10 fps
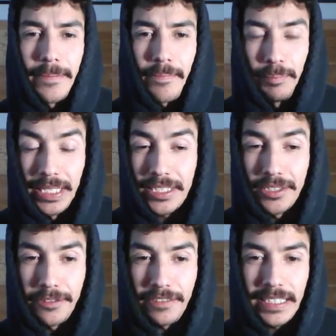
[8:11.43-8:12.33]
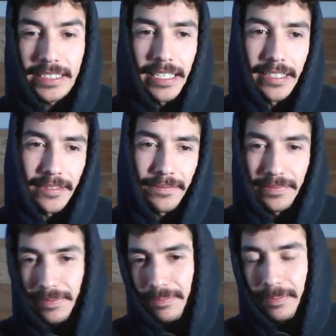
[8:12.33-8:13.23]
big Luffy, that
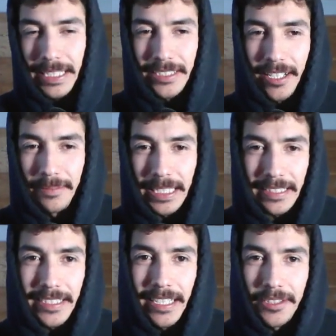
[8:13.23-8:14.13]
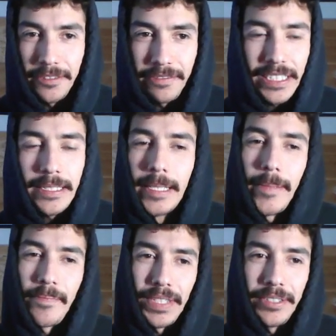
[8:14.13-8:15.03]
Dawn -10 Luffy,
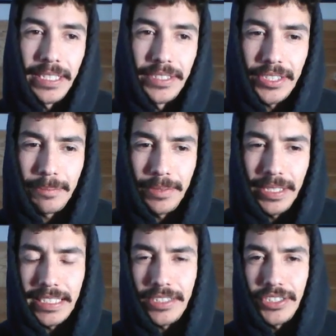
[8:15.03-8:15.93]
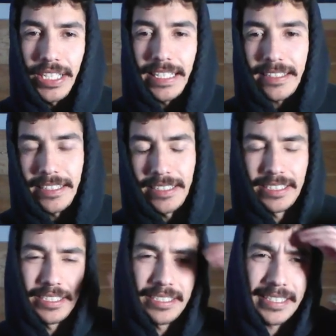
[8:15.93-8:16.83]
you can just play the Shanks,
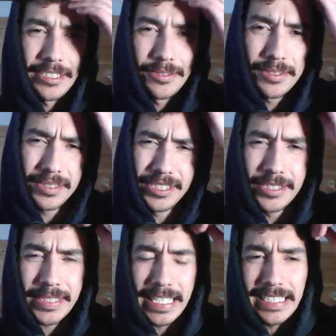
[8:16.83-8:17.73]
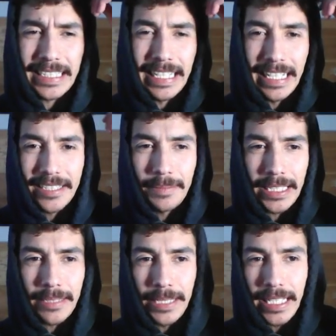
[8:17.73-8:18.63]
and like you don't get negated by
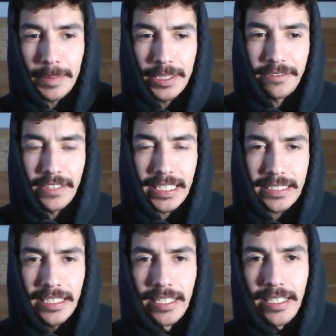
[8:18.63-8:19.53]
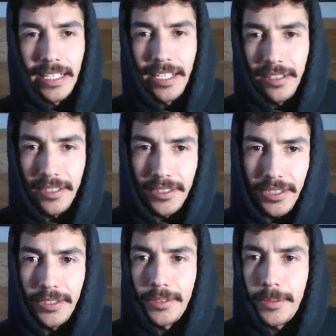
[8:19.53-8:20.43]
the Blackbeard effect. And
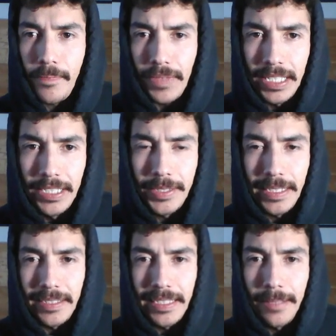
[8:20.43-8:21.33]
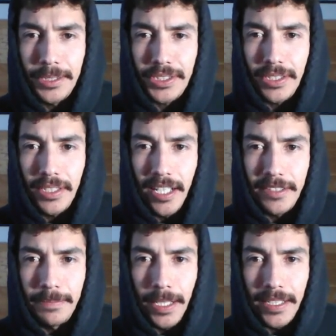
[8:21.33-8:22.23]
also, you can establish a lot
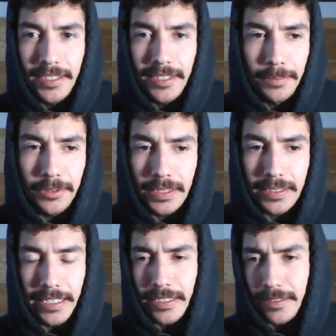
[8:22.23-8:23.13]
of bodies on boards. Like,